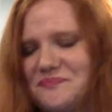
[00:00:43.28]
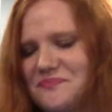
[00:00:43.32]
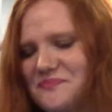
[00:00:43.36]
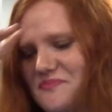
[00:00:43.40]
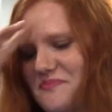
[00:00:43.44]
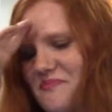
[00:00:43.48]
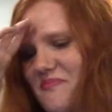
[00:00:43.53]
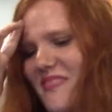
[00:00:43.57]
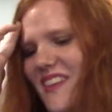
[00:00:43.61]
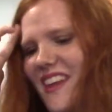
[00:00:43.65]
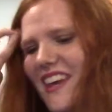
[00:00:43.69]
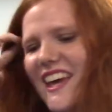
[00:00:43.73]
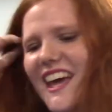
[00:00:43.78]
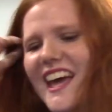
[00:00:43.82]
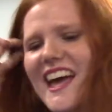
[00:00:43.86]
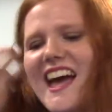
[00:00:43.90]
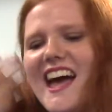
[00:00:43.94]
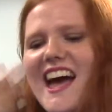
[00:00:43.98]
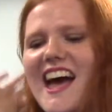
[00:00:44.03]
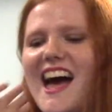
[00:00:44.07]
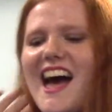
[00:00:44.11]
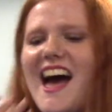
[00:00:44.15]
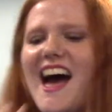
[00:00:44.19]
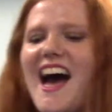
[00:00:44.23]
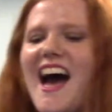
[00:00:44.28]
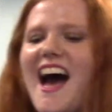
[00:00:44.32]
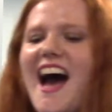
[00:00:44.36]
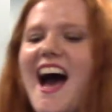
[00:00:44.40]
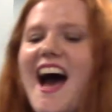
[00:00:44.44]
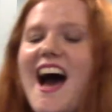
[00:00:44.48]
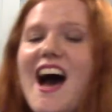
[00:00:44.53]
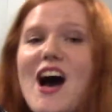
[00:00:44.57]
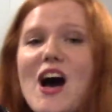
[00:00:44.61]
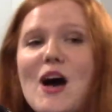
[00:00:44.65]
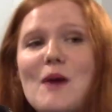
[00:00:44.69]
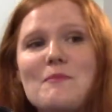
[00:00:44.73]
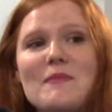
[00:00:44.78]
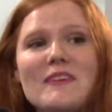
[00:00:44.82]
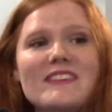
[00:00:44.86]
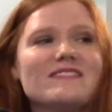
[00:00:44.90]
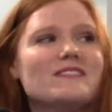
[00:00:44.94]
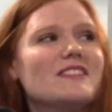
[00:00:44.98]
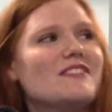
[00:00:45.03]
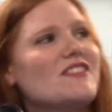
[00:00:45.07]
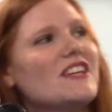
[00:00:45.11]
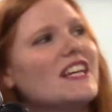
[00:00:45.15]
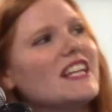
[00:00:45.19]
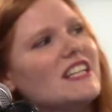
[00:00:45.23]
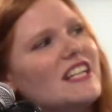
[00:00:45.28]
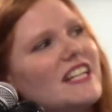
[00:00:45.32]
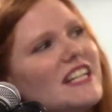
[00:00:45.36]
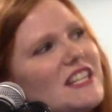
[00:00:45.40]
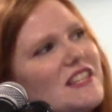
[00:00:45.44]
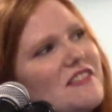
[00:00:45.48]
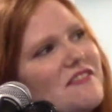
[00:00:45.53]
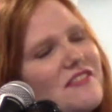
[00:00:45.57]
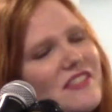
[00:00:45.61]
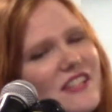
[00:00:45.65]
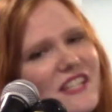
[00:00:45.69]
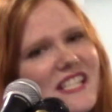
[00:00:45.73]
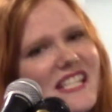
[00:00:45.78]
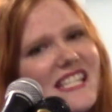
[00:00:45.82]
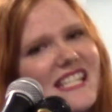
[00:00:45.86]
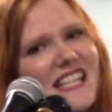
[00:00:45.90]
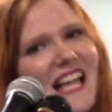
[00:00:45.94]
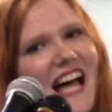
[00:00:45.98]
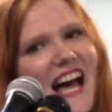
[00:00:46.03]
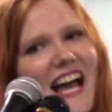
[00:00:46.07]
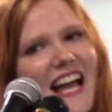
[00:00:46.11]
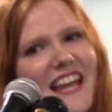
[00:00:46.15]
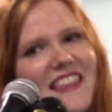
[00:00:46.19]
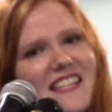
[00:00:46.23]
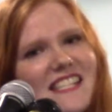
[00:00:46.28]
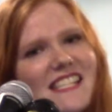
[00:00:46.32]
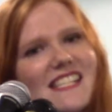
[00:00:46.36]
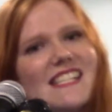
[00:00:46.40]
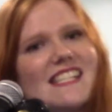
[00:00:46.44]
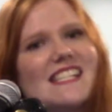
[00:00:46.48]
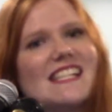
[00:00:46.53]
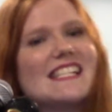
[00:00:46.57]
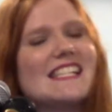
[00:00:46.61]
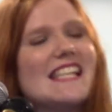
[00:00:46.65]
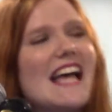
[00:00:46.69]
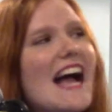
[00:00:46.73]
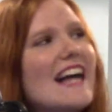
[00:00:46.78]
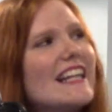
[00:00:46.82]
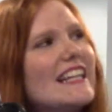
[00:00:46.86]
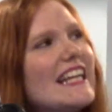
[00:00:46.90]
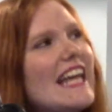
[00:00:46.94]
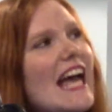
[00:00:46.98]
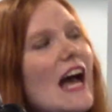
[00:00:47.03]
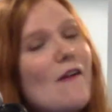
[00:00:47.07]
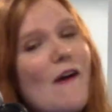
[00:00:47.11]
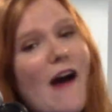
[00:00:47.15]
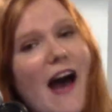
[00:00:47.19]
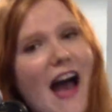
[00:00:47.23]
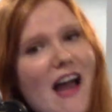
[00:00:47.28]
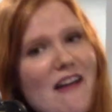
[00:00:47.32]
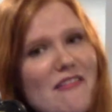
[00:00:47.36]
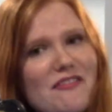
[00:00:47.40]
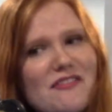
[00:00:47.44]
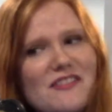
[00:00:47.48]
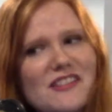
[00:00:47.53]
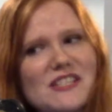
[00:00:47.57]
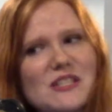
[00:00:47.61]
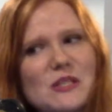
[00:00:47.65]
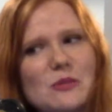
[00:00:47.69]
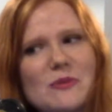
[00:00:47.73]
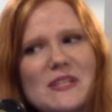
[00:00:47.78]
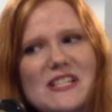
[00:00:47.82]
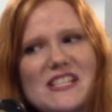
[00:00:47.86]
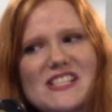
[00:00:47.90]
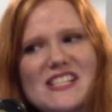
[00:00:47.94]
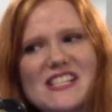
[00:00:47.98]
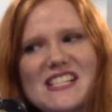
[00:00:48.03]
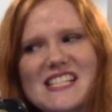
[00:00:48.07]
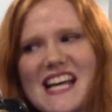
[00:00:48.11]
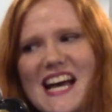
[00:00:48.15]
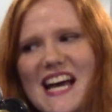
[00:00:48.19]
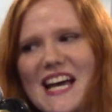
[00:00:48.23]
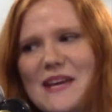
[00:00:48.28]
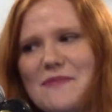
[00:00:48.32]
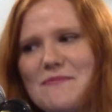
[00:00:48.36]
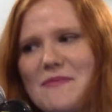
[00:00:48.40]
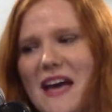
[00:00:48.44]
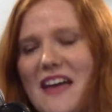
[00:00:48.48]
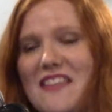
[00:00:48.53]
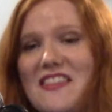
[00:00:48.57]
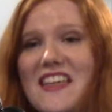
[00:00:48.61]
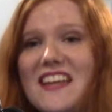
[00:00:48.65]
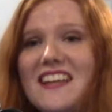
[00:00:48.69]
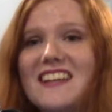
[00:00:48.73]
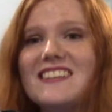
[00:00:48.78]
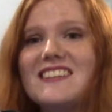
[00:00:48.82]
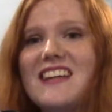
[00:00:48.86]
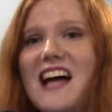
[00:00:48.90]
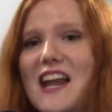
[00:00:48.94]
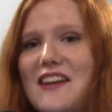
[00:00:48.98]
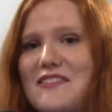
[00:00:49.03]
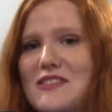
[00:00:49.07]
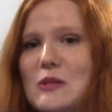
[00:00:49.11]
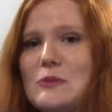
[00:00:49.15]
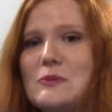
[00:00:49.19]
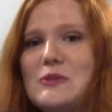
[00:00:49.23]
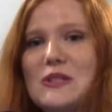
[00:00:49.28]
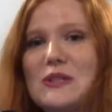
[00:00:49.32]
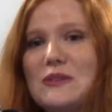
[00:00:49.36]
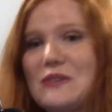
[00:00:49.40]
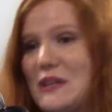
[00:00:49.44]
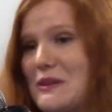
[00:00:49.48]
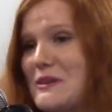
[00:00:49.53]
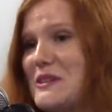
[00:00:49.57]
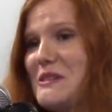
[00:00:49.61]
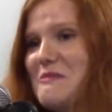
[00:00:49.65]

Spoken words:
If you can look at the first slide, this is exactly how I feel in the winter time. I think a lot of you will agree with